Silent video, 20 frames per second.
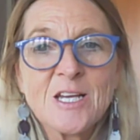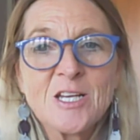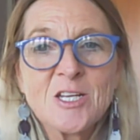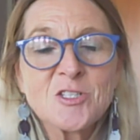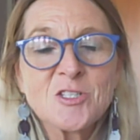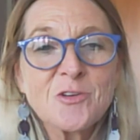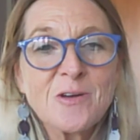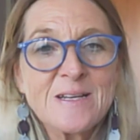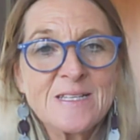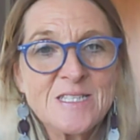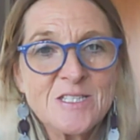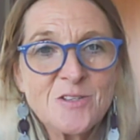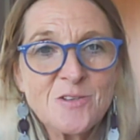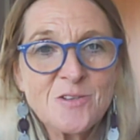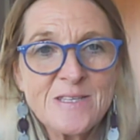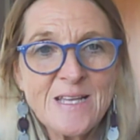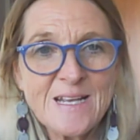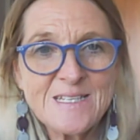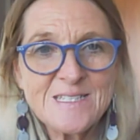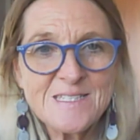So
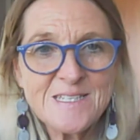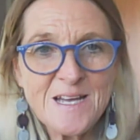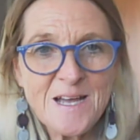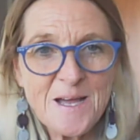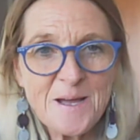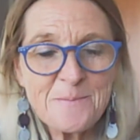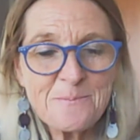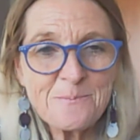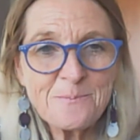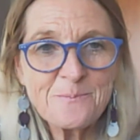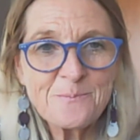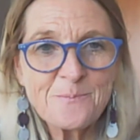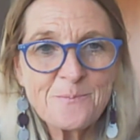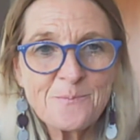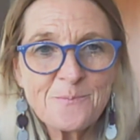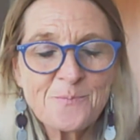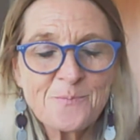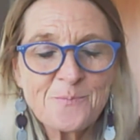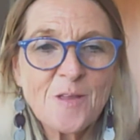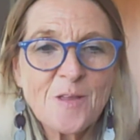until next time,
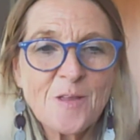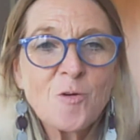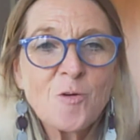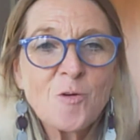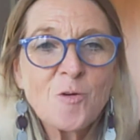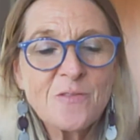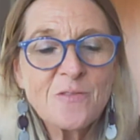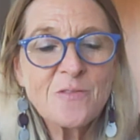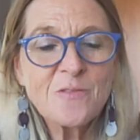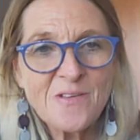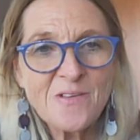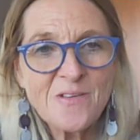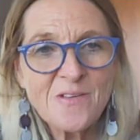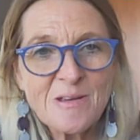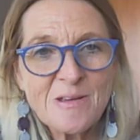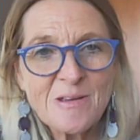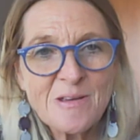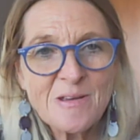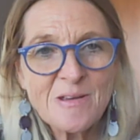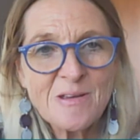all of the very,
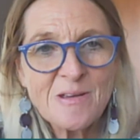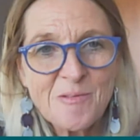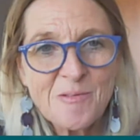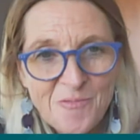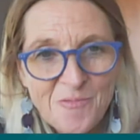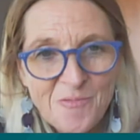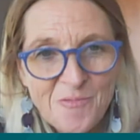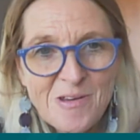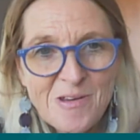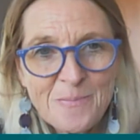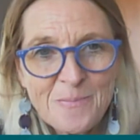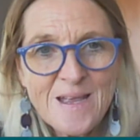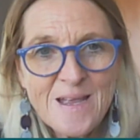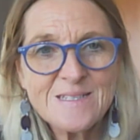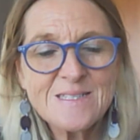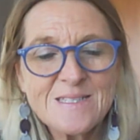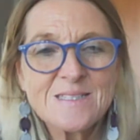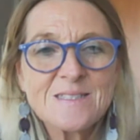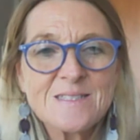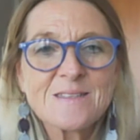very, very
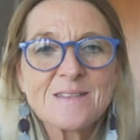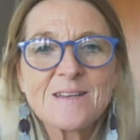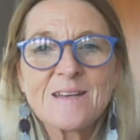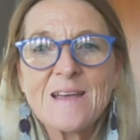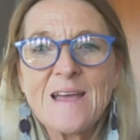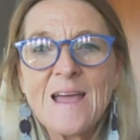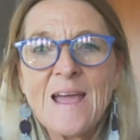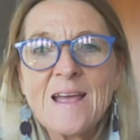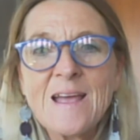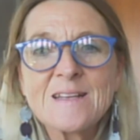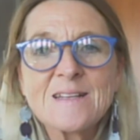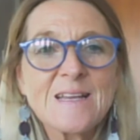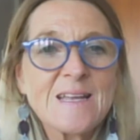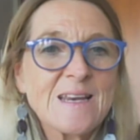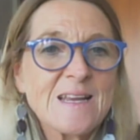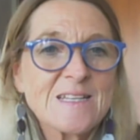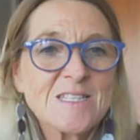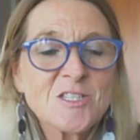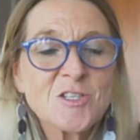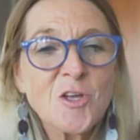best, and
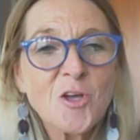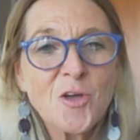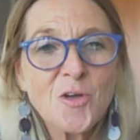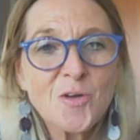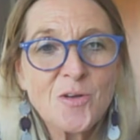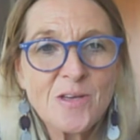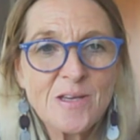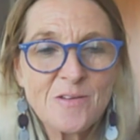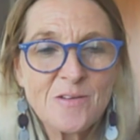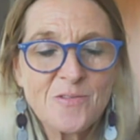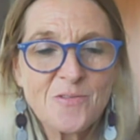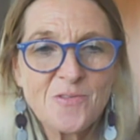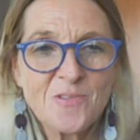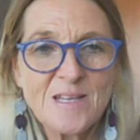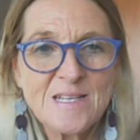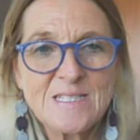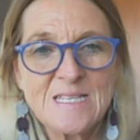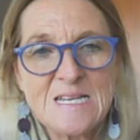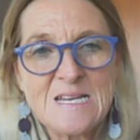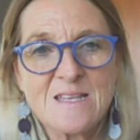let us know if
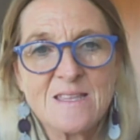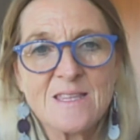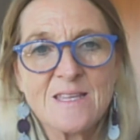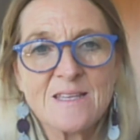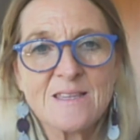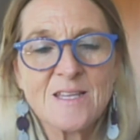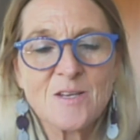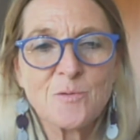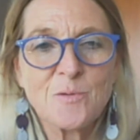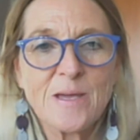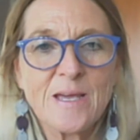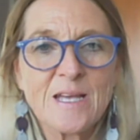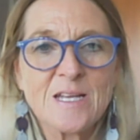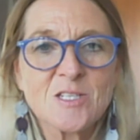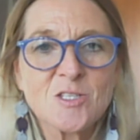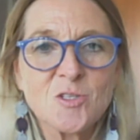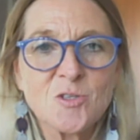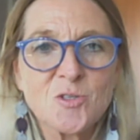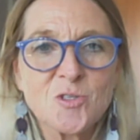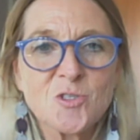there's anything that we can
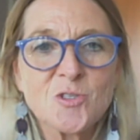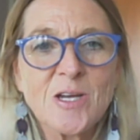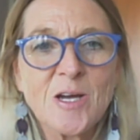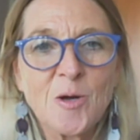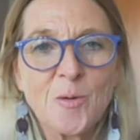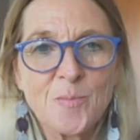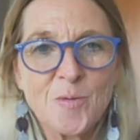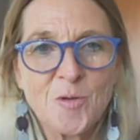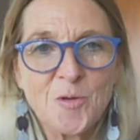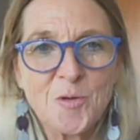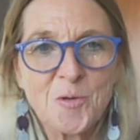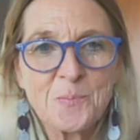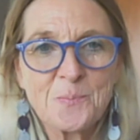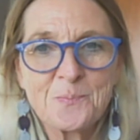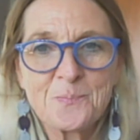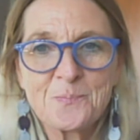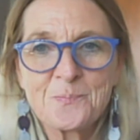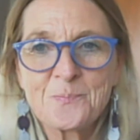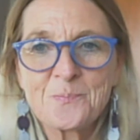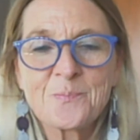do to help you.
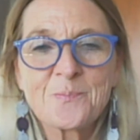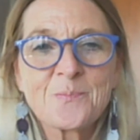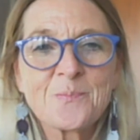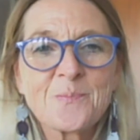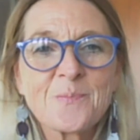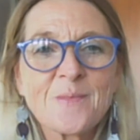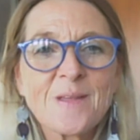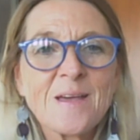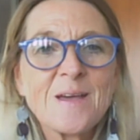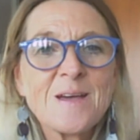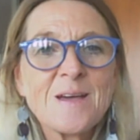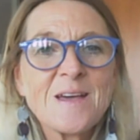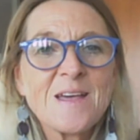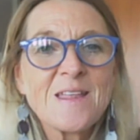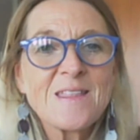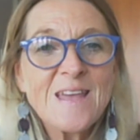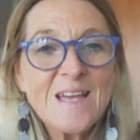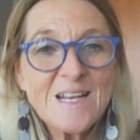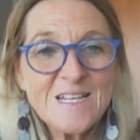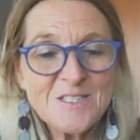
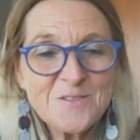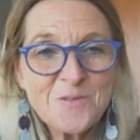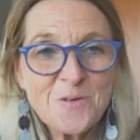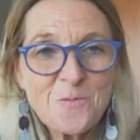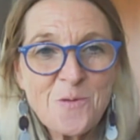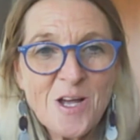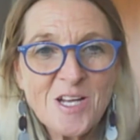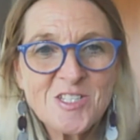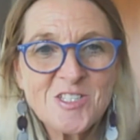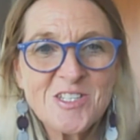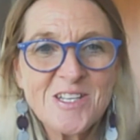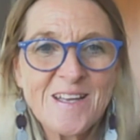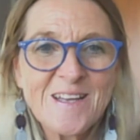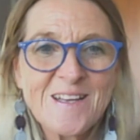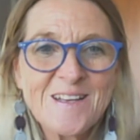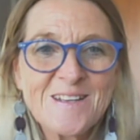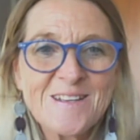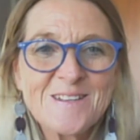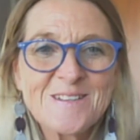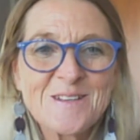Thanks for
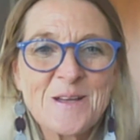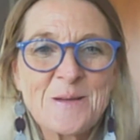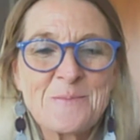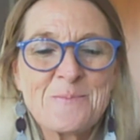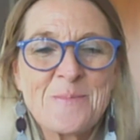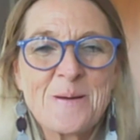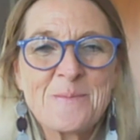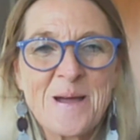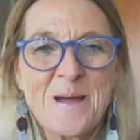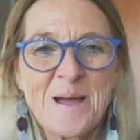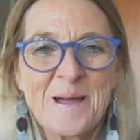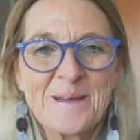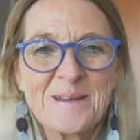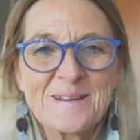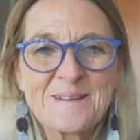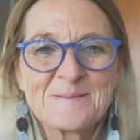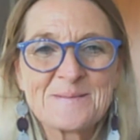watching. Bye-bye.